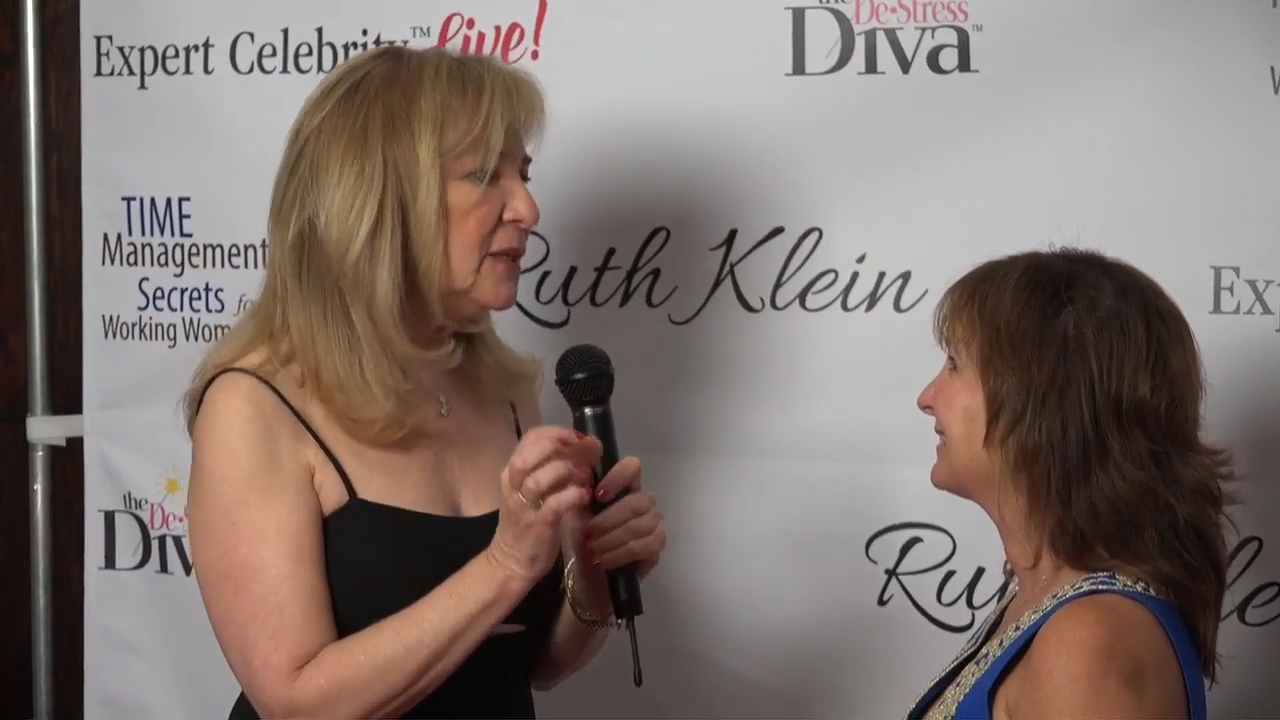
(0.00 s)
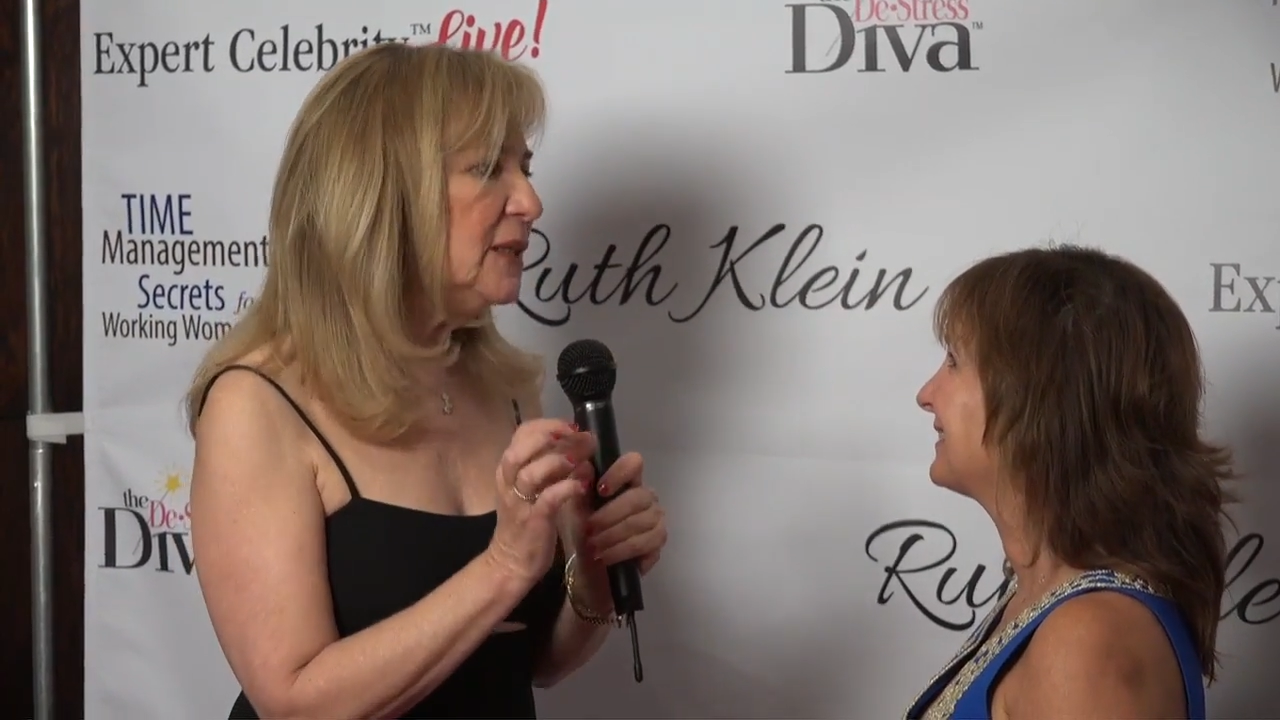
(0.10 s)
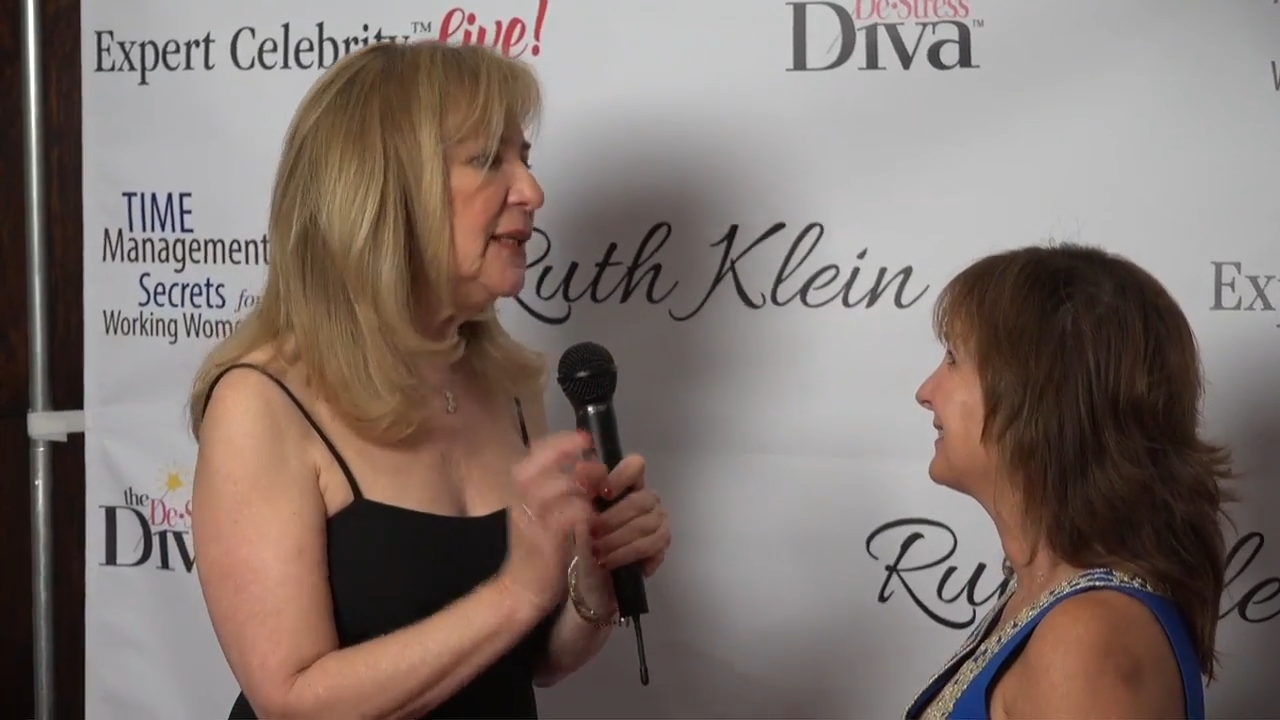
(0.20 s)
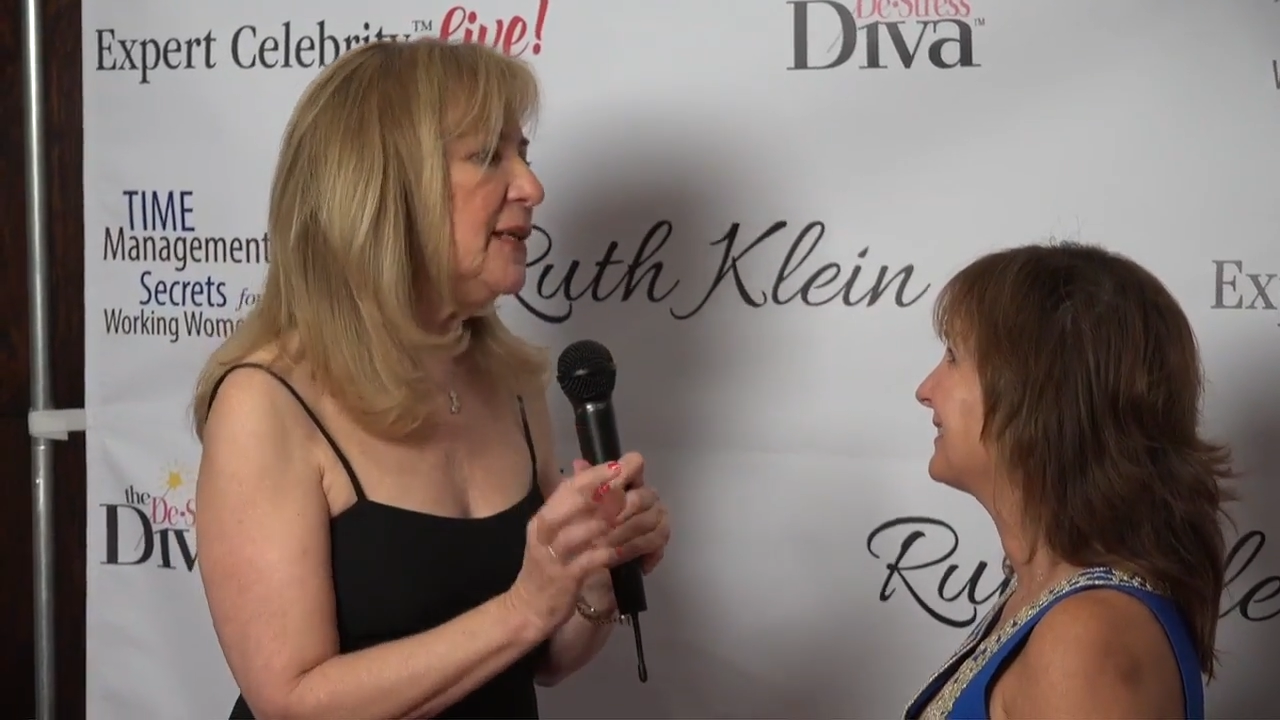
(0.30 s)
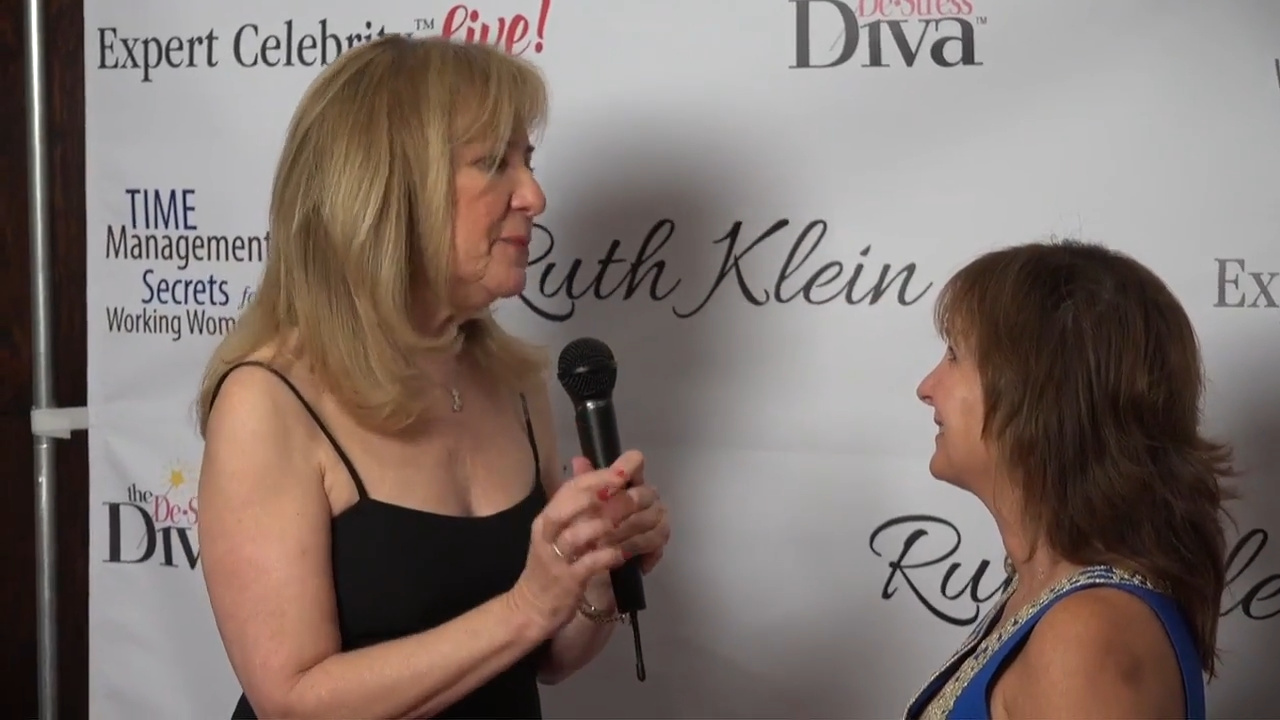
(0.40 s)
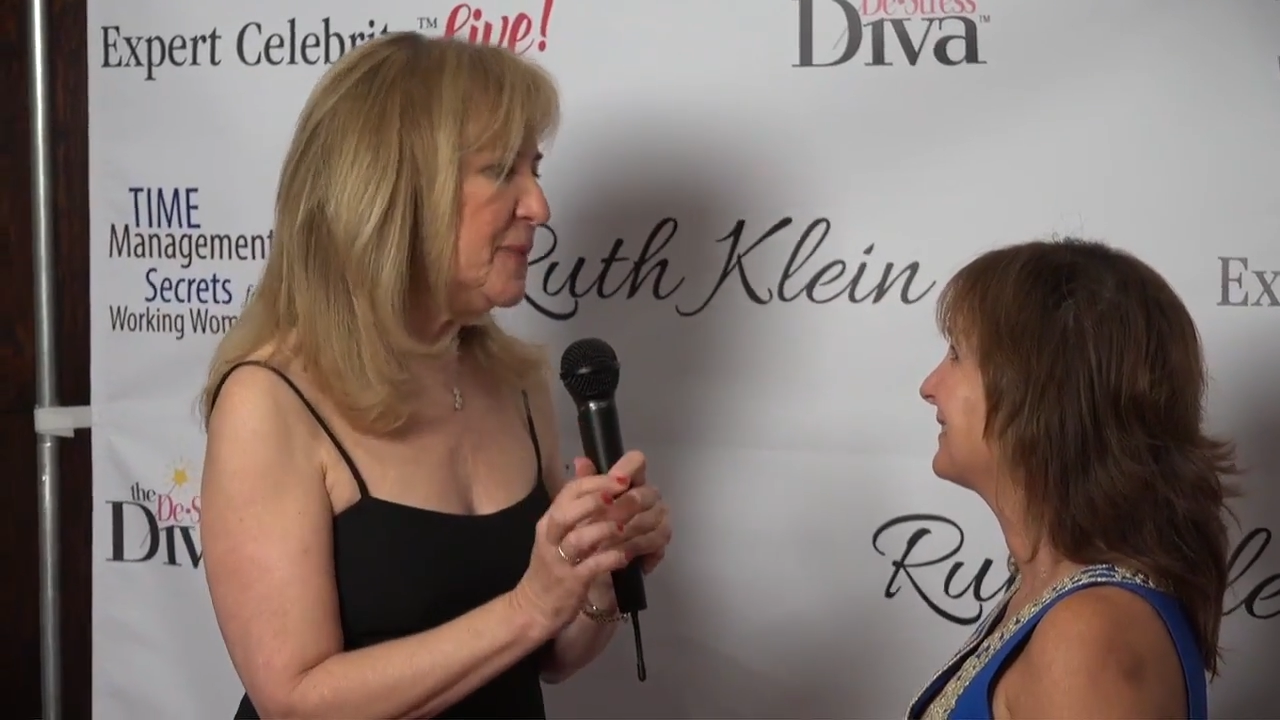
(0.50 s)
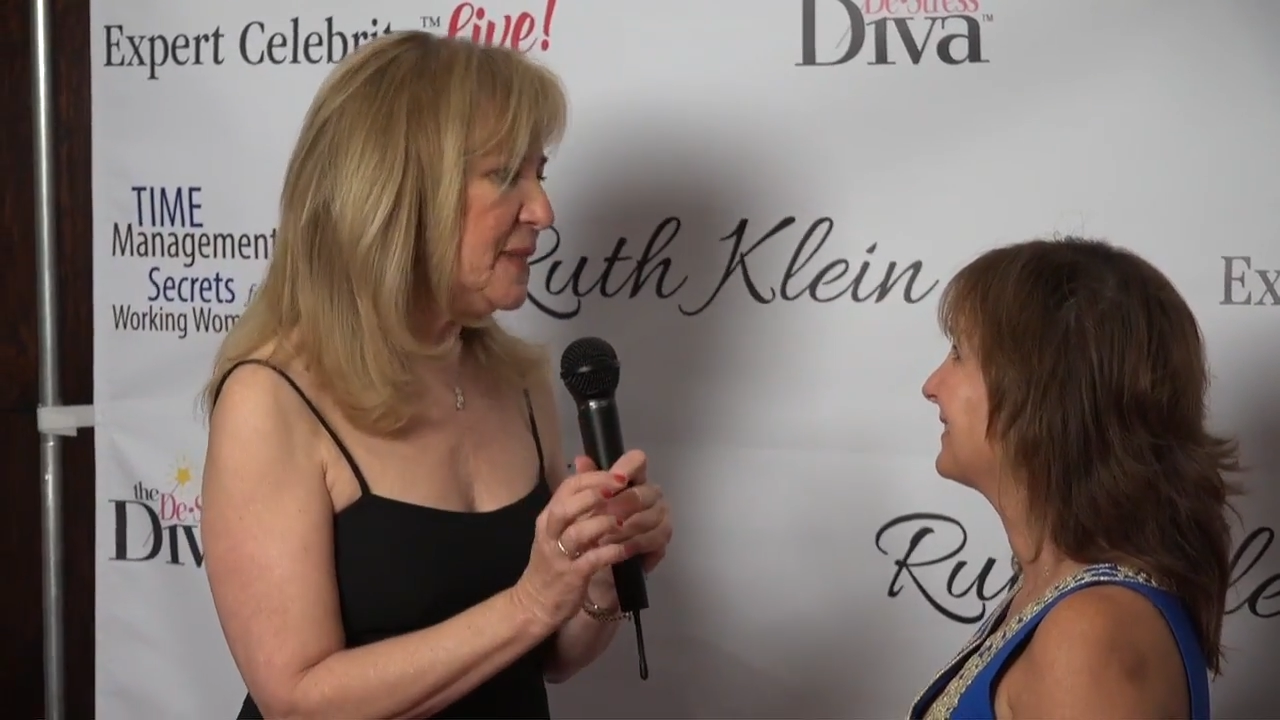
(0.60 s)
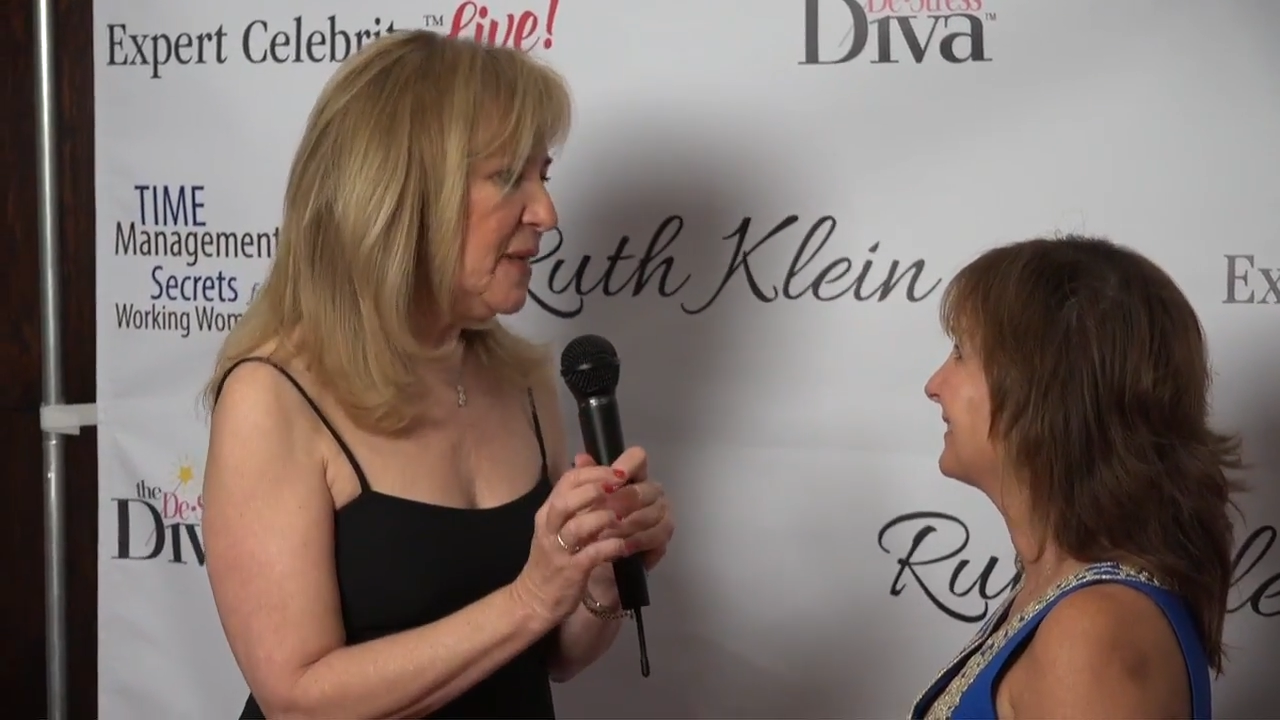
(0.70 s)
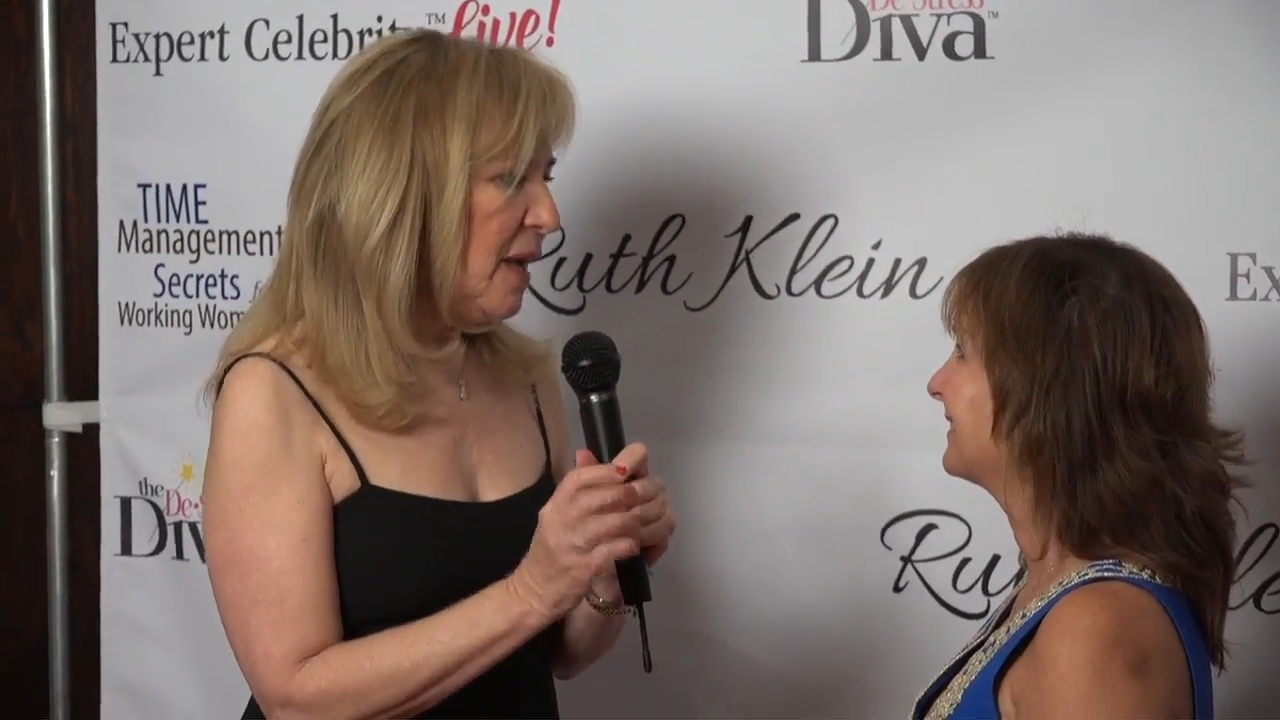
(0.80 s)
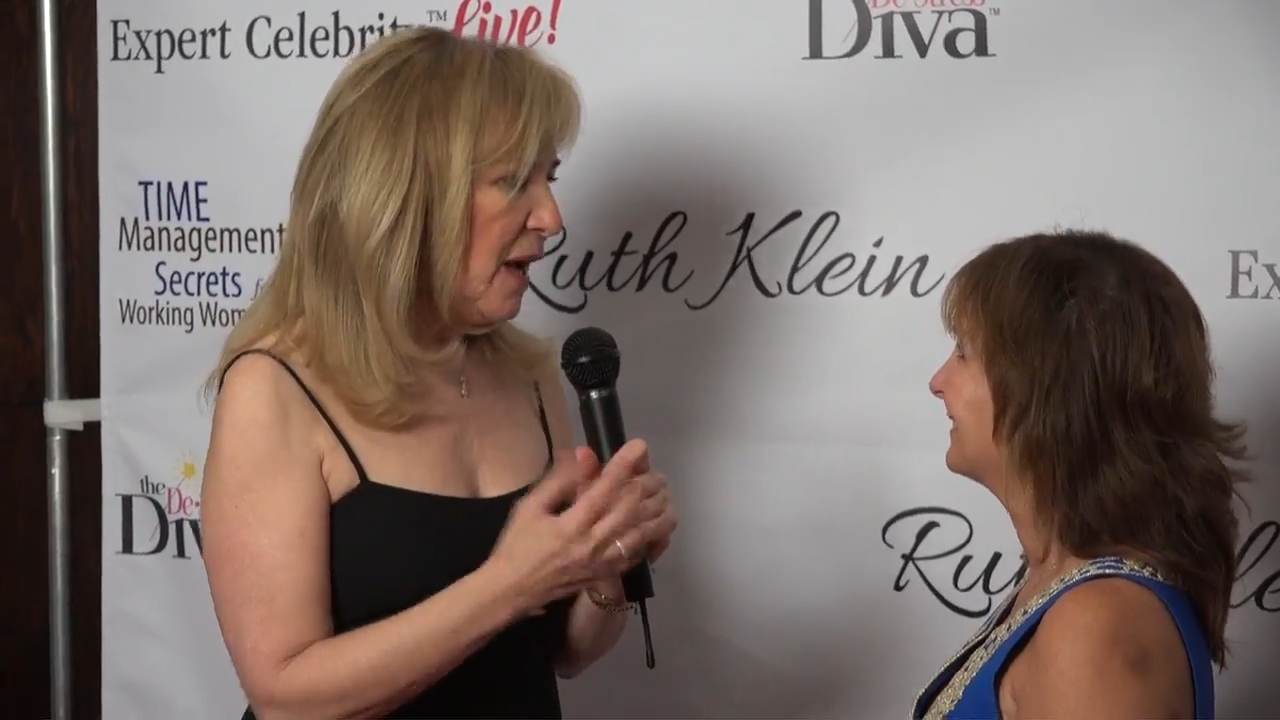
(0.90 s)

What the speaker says: glimpse